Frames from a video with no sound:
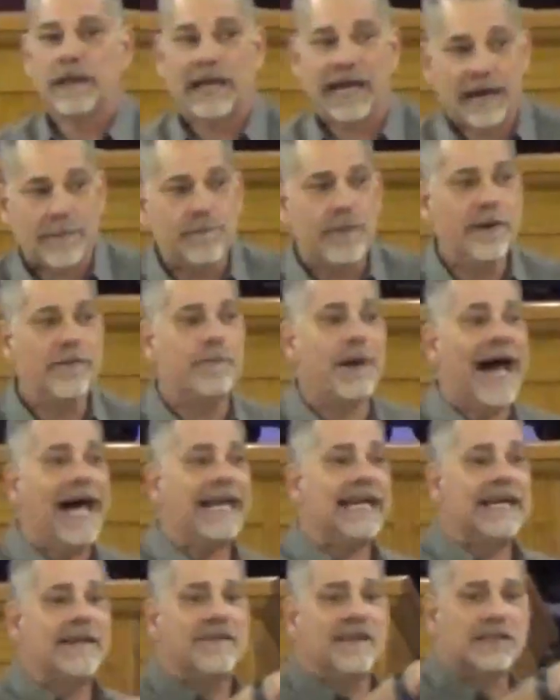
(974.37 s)

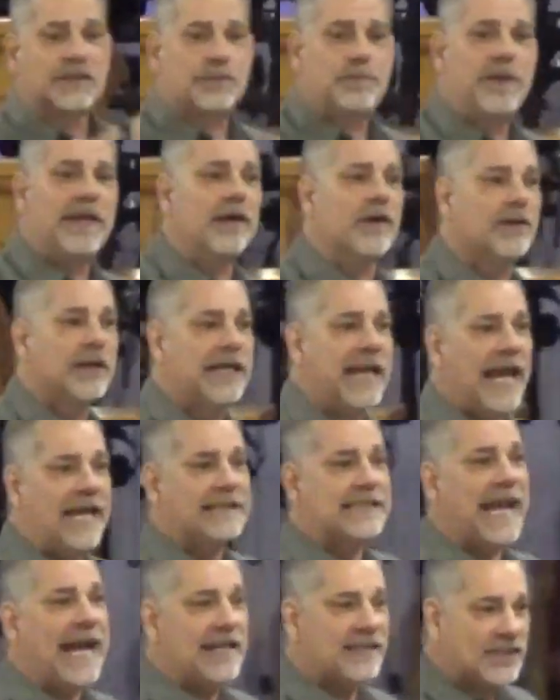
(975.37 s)
Everybody in this building
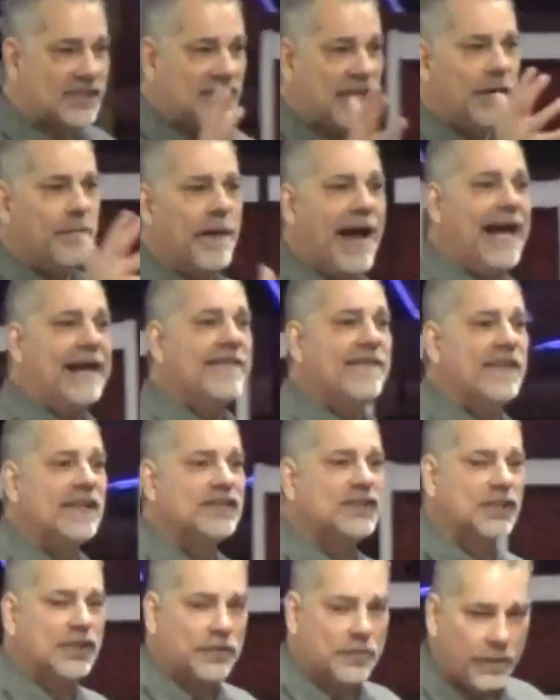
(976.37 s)
has had somebody
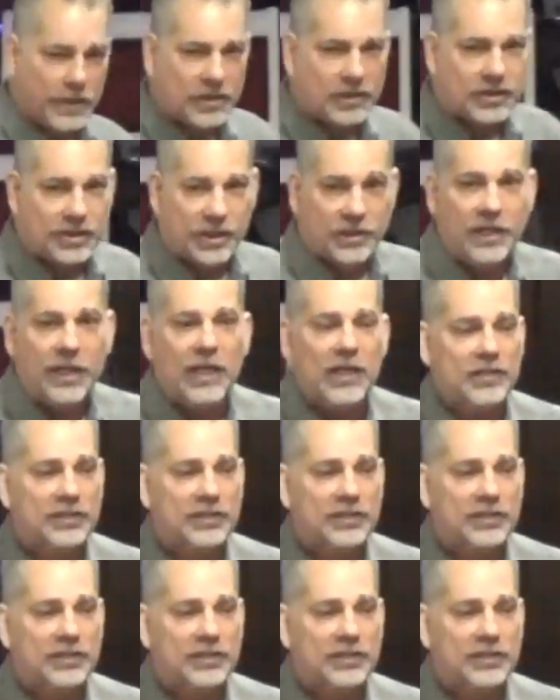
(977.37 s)
that's a Christian